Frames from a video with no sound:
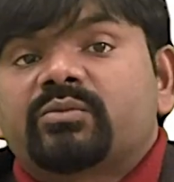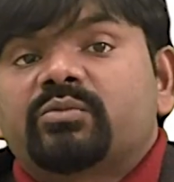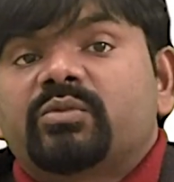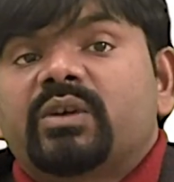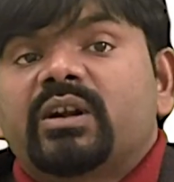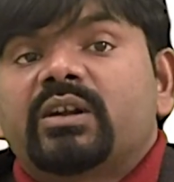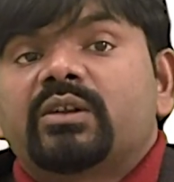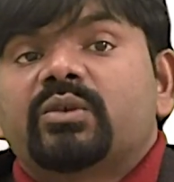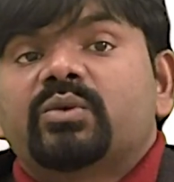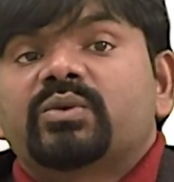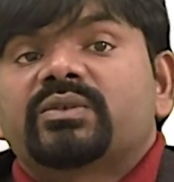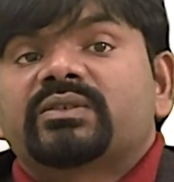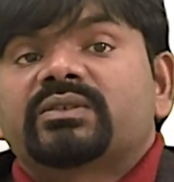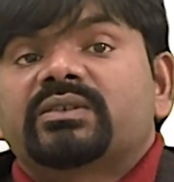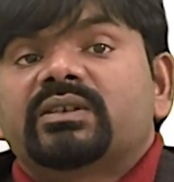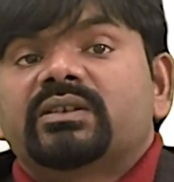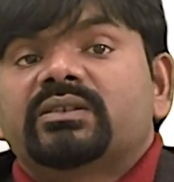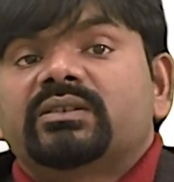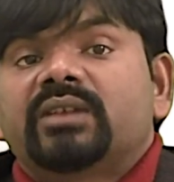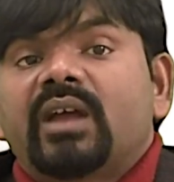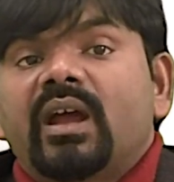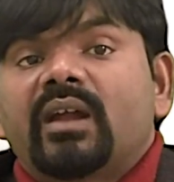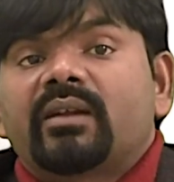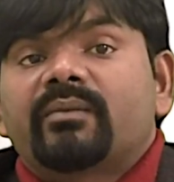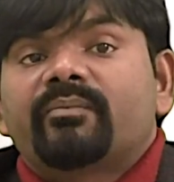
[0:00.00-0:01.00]
What do you see
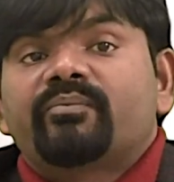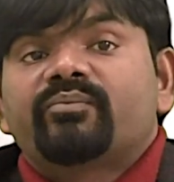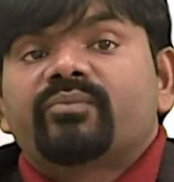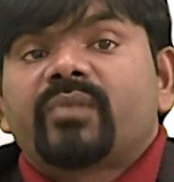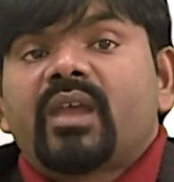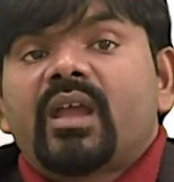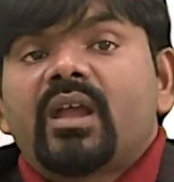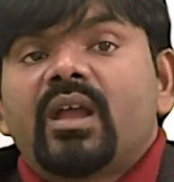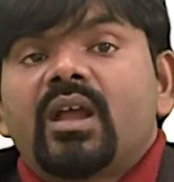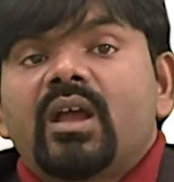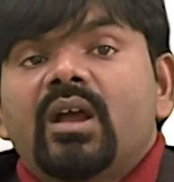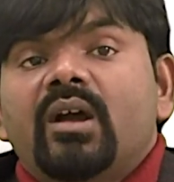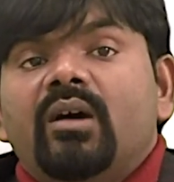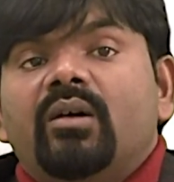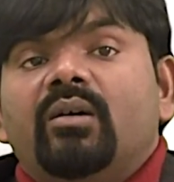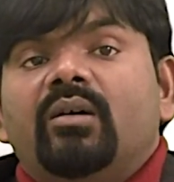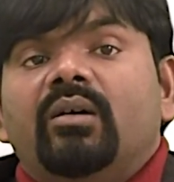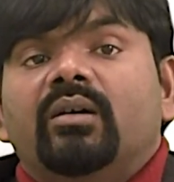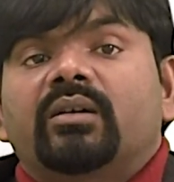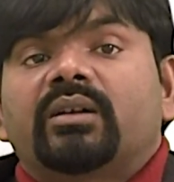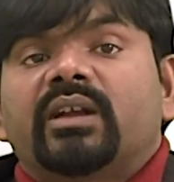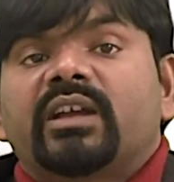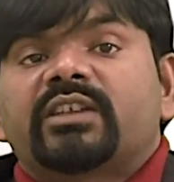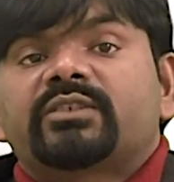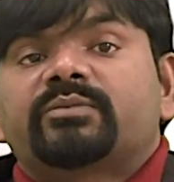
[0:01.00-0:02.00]
that?
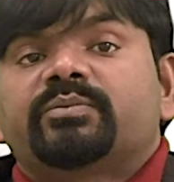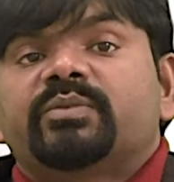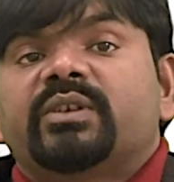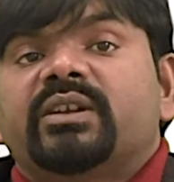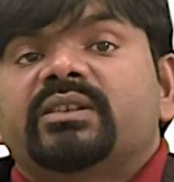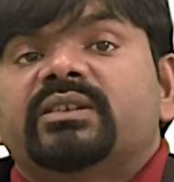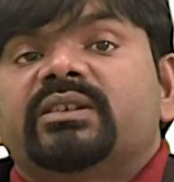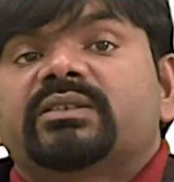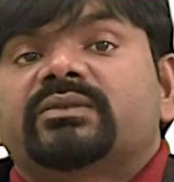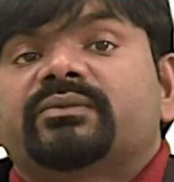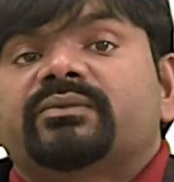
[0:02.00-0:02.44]
Or as per these